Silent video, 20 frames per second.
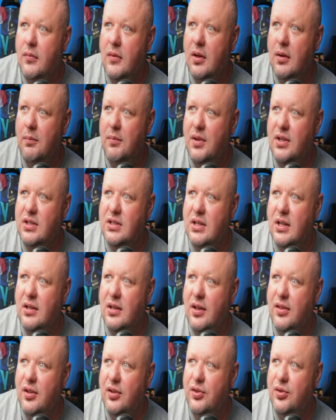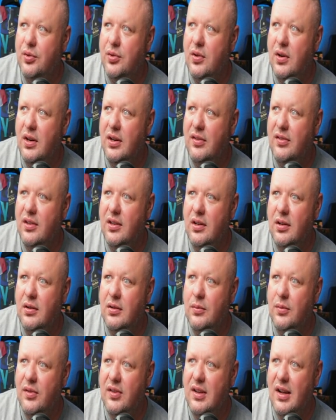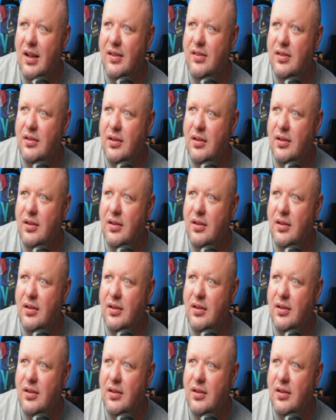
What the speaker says: Michigan, nothing too crazy. Wisconsin,